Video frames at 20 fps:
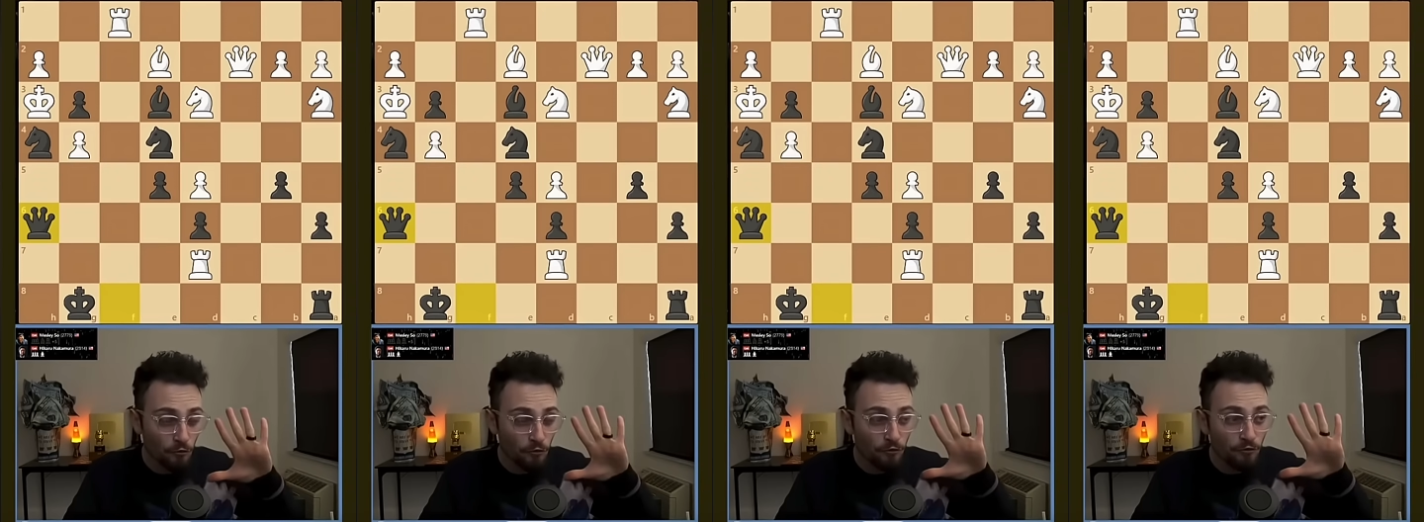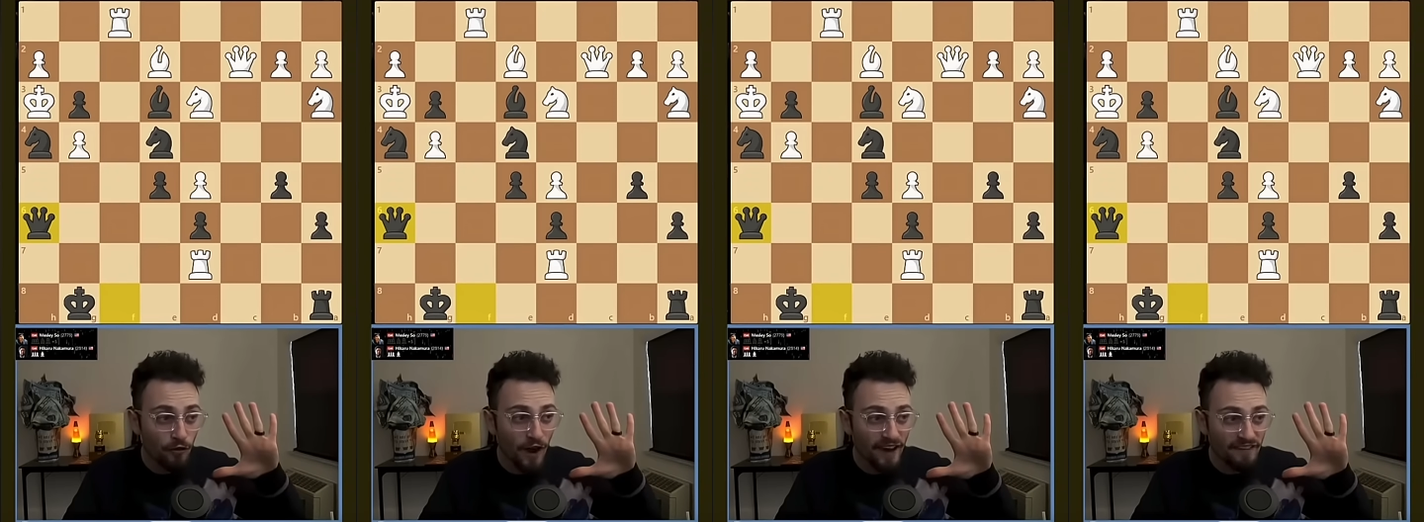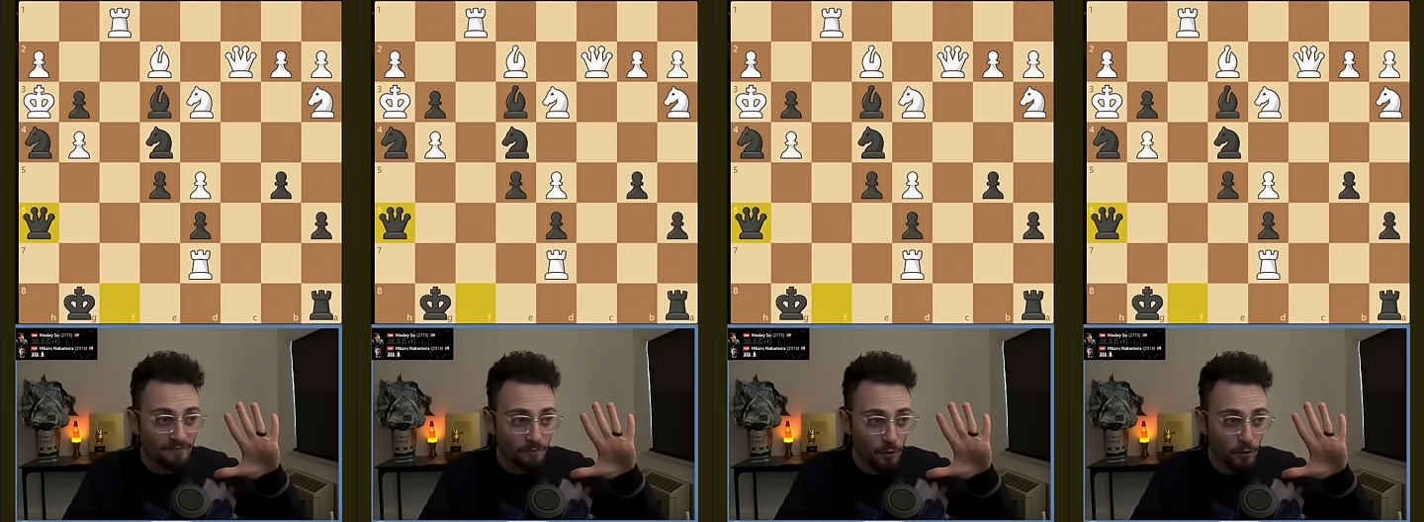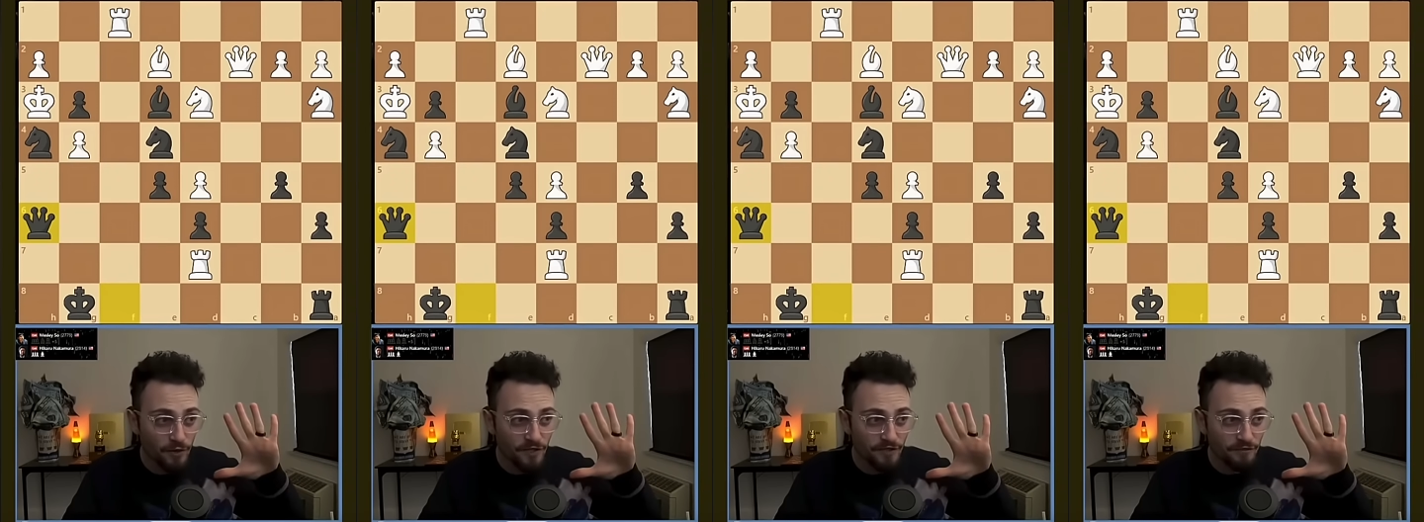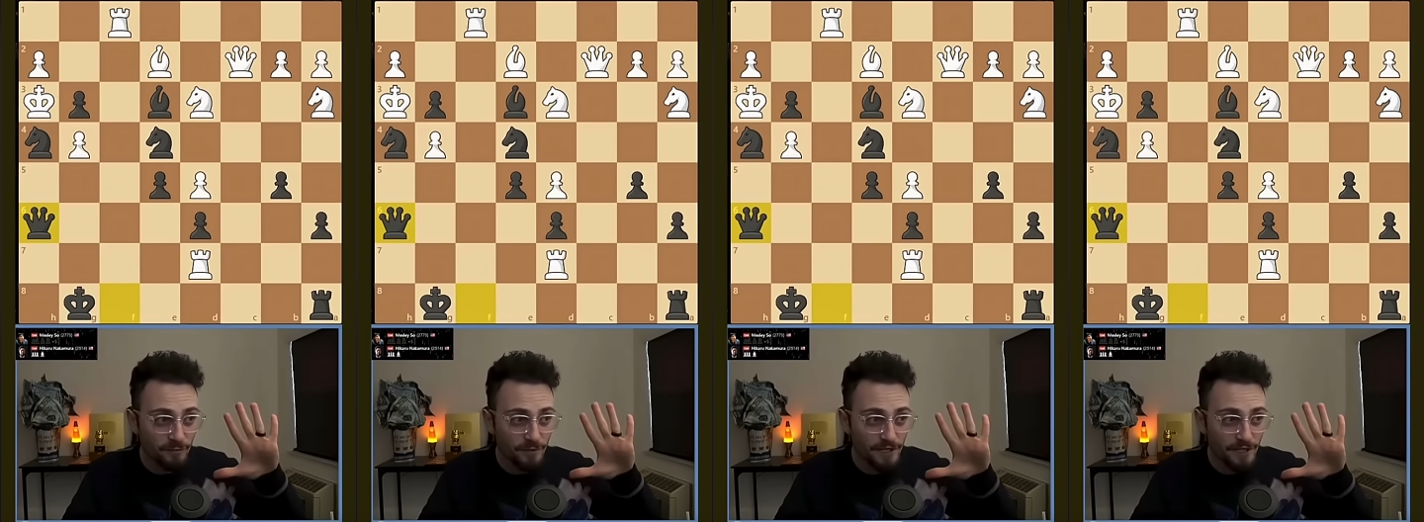5
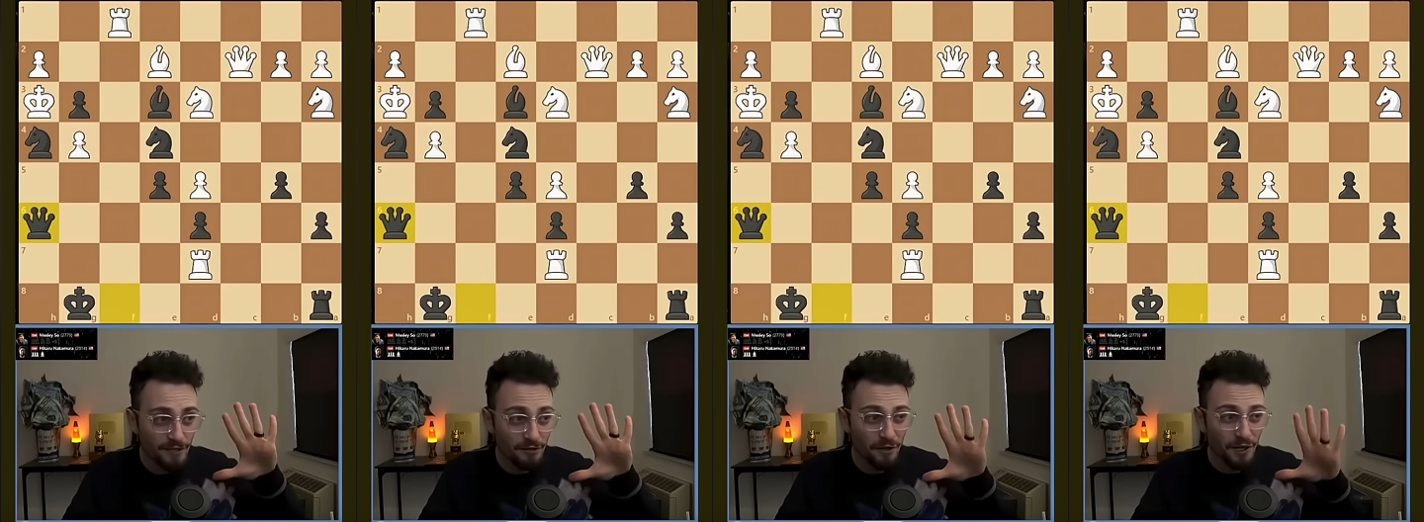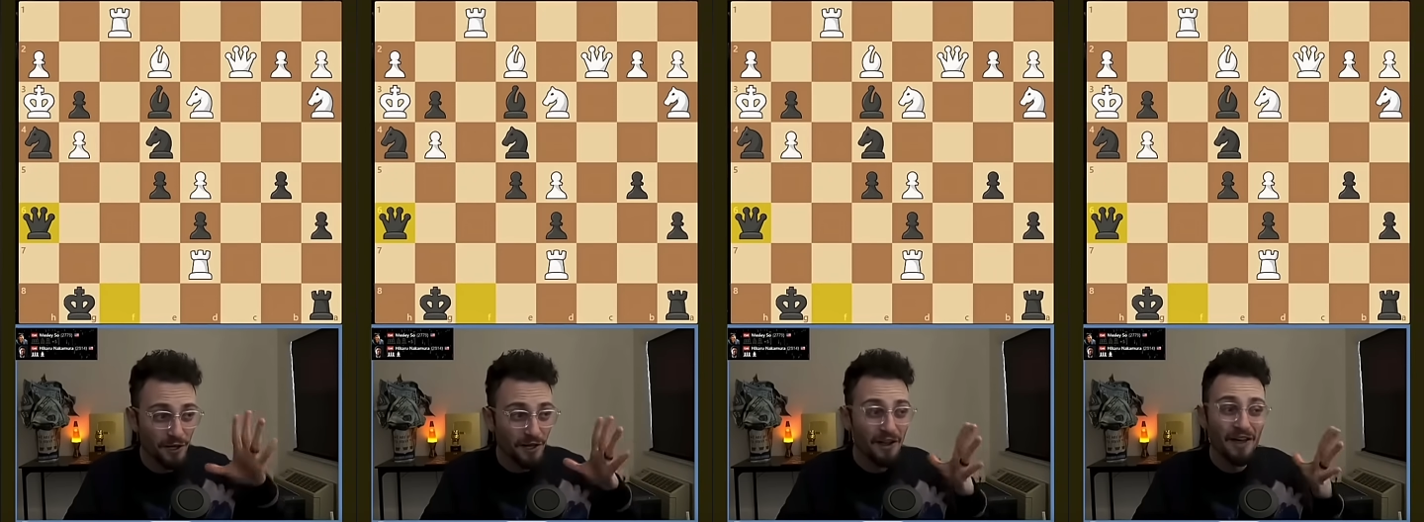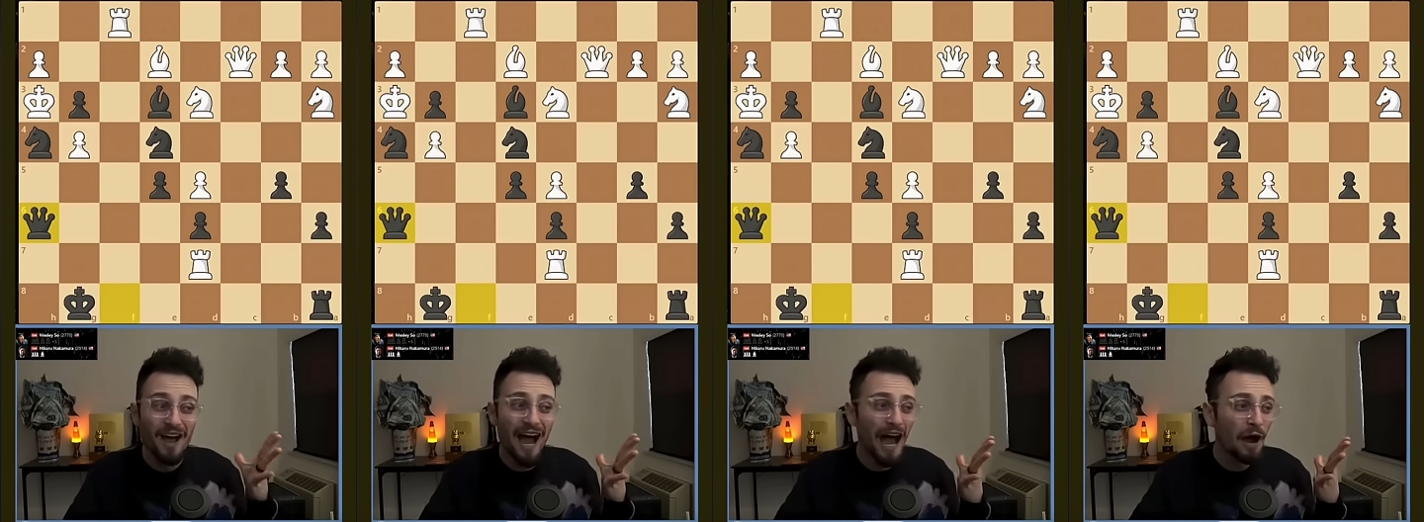points of material.